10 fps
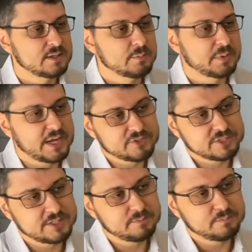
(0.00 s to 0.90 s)
but
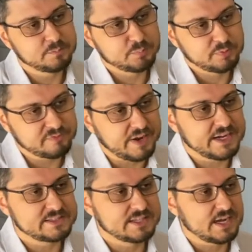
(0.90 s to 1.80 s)
actually
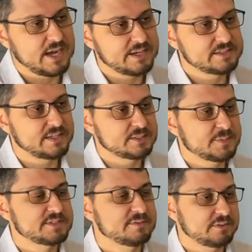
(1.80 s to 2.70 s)
provide kind and
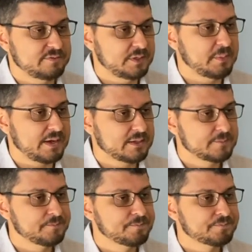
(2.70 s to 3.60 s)
specific feedback.
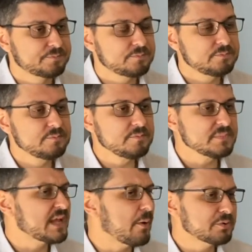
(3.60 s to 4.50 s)

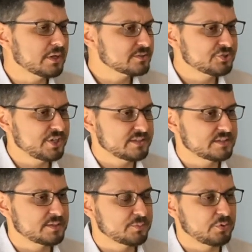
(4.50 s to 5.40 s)
I would not suggest
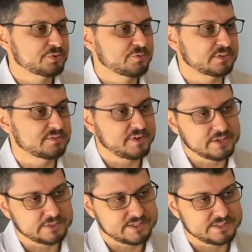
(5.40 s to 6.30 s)
this approach for the
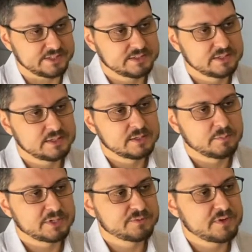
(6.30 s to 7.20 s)
final essay,
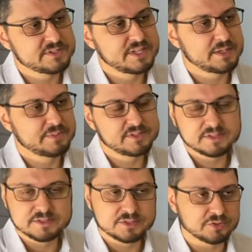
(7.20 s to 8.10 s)
but as far as the IB is
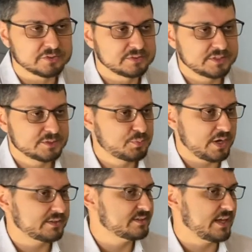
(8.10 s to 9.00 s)
concerned, this
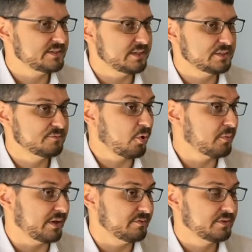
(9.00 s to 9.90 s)
practice essay is
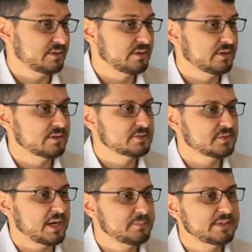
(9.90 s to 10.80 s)
formative. So
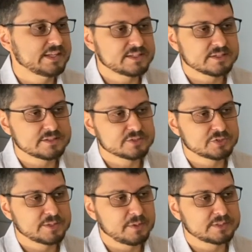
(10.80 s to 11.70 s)
I'd be less
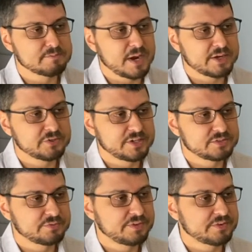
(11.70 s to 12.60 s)
concerned about the minor
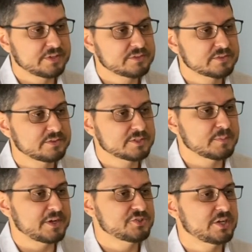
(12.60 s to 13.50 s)
interference this
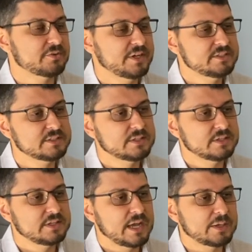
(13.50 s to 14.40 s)
might generate
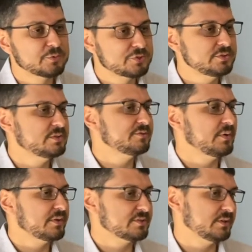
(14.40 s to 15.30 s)
and would choose to
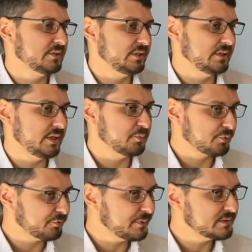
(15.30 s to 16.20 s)
focus on the
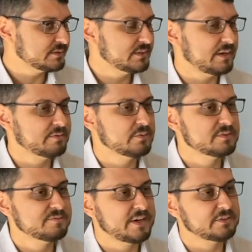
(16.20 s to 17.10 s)
improvement to everyone's
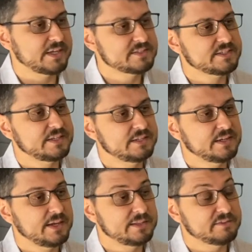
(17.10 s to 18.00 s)
final essay
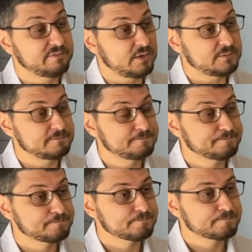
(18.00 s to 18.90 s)
in the fall.
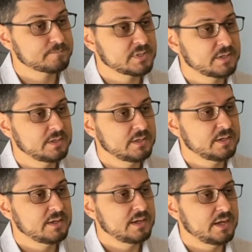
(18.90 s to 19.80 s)

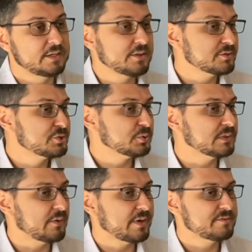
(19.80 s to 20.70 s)
Another tool
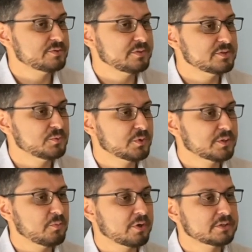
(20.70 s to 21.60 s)
I would have students work
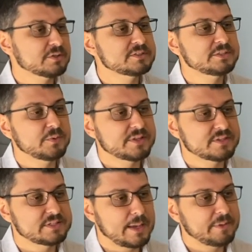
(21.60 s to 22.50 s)
more closely with
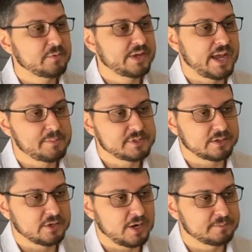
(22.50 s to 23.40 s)
is
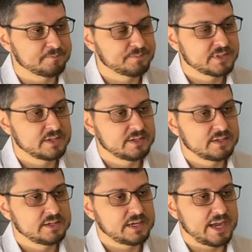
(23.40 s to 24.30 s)
HemingwayApp.com.
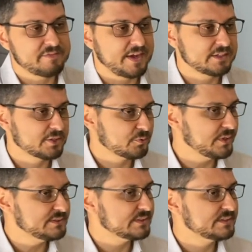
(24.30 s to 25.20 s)
I have had
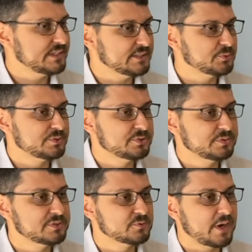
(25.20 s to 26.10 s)
great success with
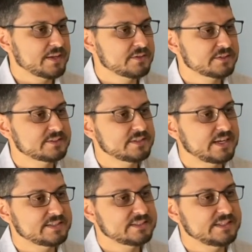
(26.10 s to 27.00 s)
students writing their extended
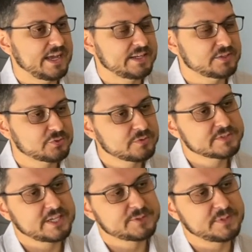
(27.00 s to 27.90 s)
essay and internal
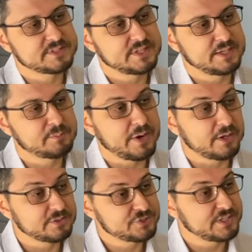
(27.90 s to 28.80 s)
assessment in
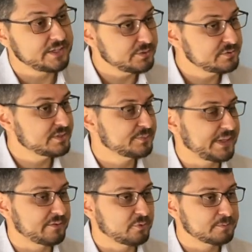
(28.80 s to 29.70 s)
biology that use this
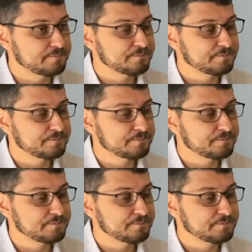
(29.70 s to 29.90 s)
platform.